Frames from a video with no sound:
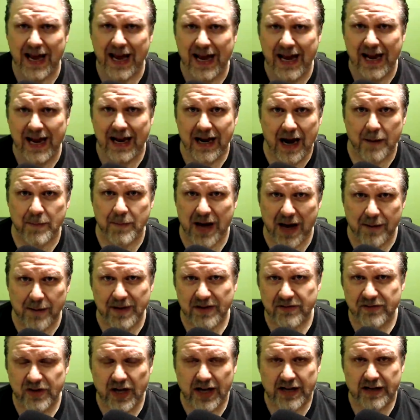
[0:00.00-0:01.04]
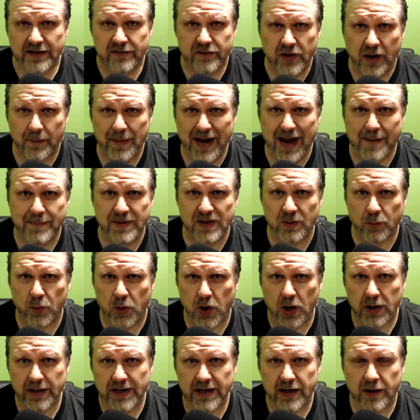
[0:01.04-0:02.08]
Hey, I'm excited. So I'm happy that we're all
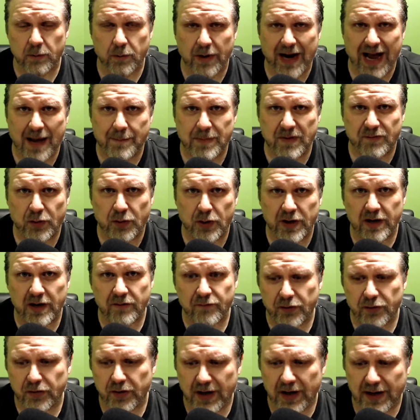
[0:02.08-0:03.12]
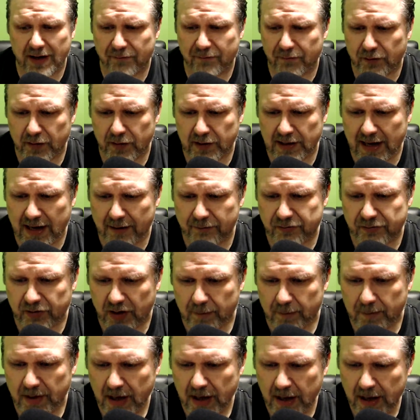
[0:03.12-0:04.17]
here and we're happy for the live
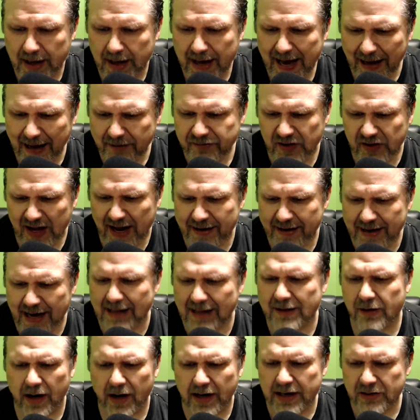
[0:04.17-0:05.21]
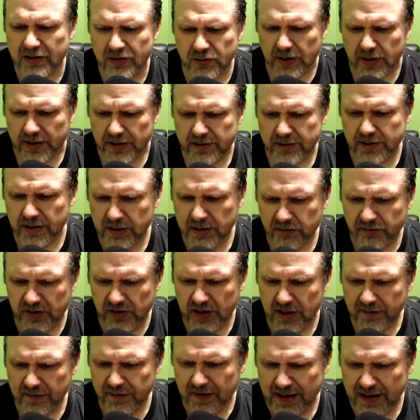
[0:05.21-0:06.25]
stream. Hey, Sand Dollar, how you doing? Good to see you.
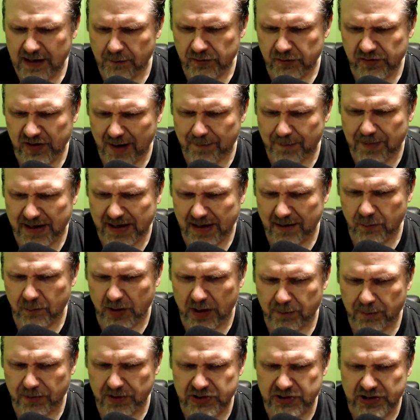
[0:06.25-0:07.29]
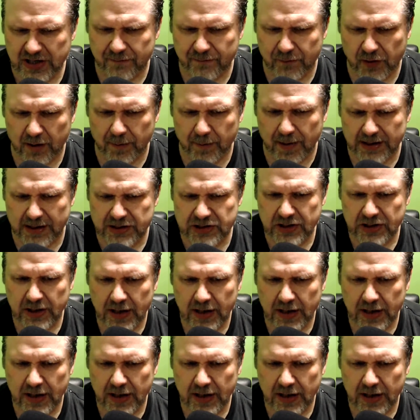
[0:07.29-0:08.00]
Thank you for stopping in. We appreciate it very much.